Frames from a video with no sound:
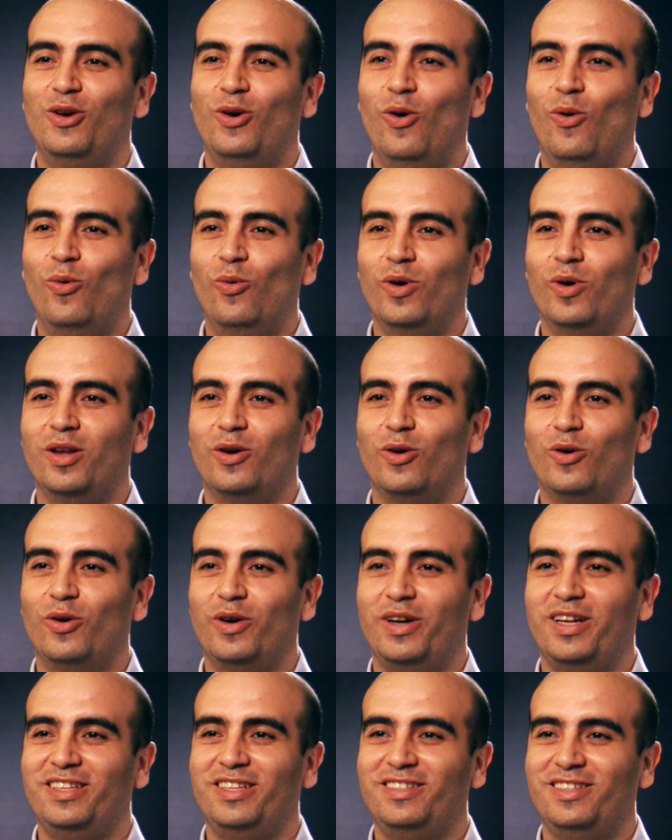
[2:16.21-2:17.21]
who were
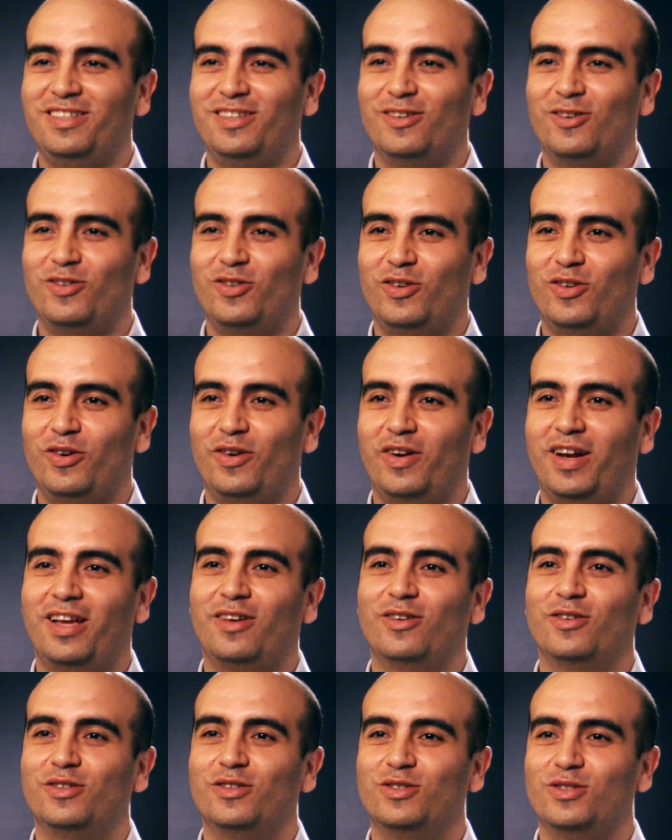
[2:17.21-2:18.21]
already on the
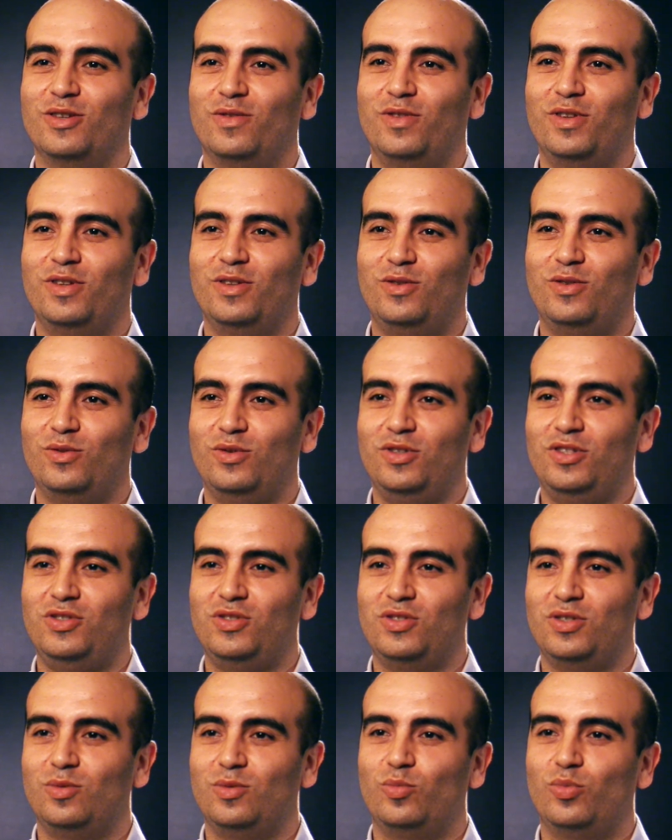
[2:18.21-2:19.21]
records of the
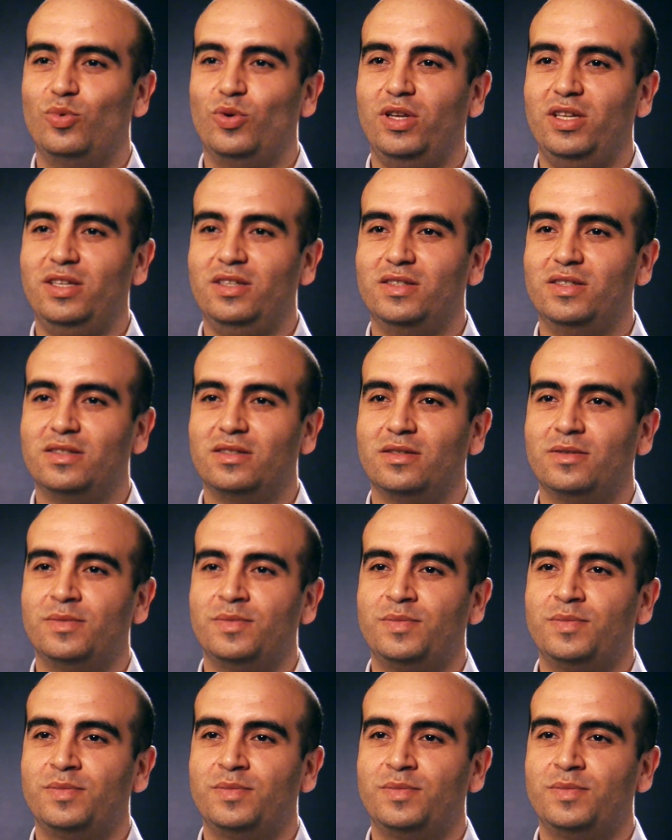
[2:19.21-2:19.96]
Tunisian police.